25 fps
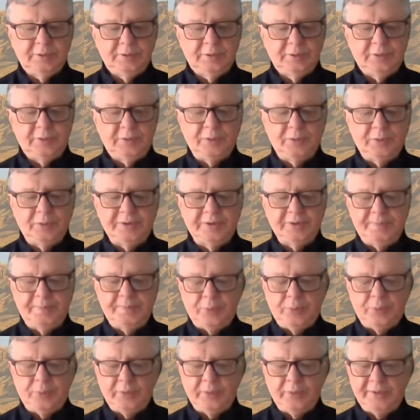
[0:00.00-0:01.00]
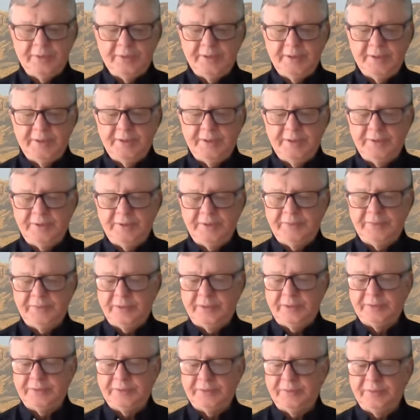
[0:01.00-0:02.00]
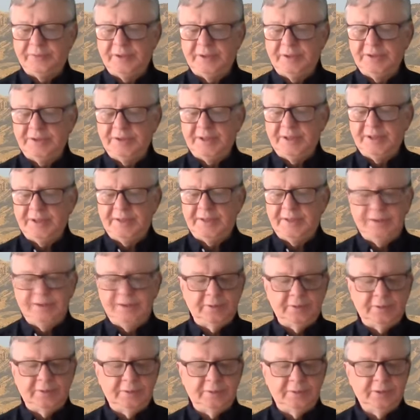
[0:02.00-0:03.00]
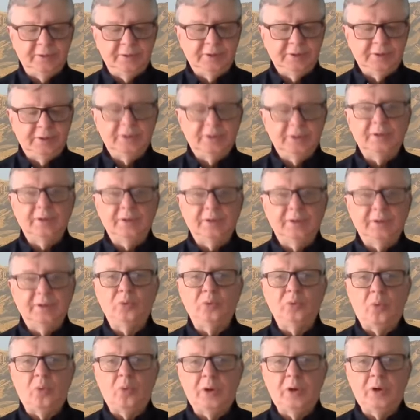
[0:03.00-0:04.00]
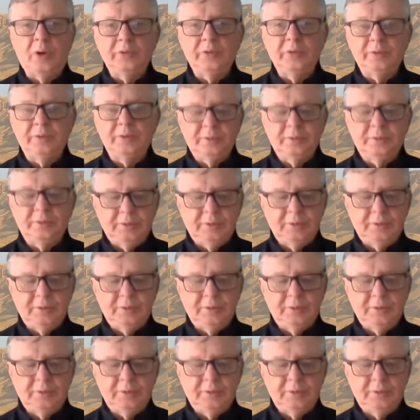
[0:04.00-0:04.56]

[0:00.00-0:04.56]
The most important thing in this philosophy is the ideal of the one,